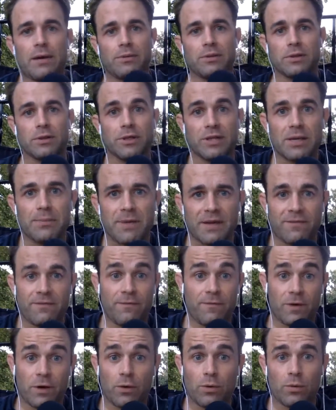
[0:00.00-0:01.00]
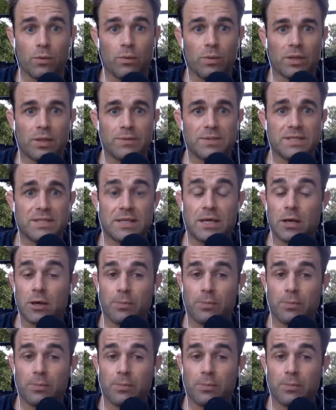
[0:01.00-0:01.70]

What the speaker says: I would look at my phone while I was at the